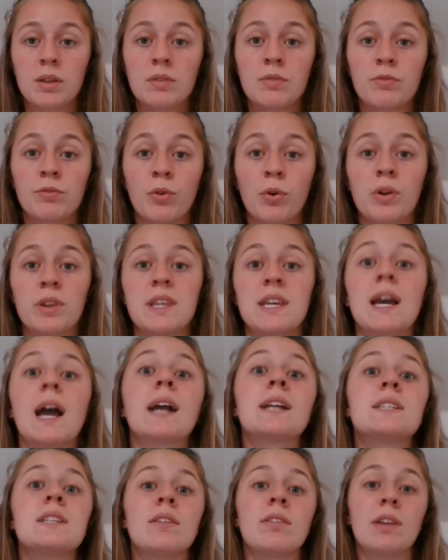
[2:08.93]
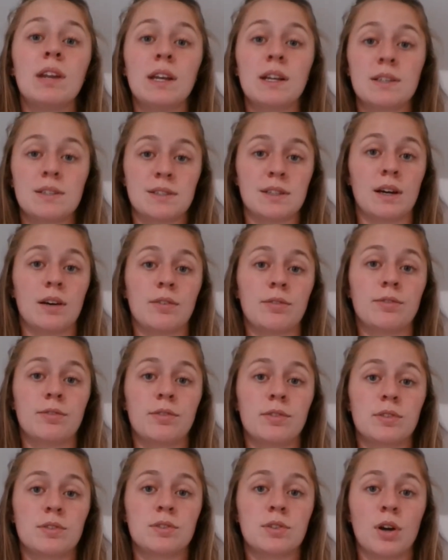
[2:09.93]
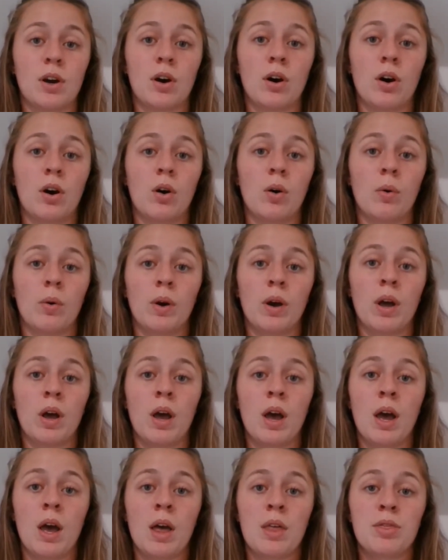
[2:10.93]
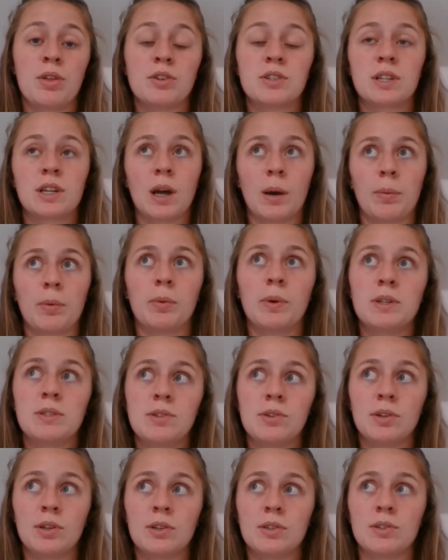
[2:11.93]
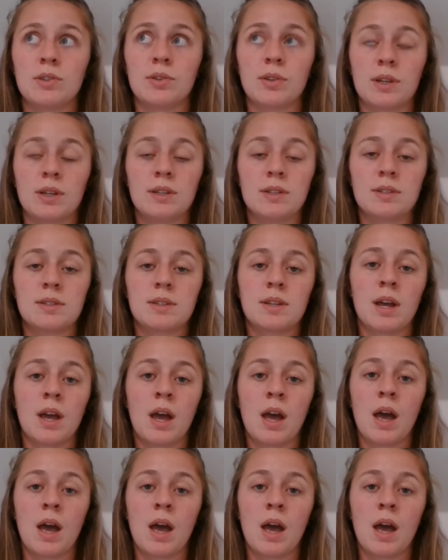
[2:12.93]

For the activity itself, so there's a couple ways you can do this.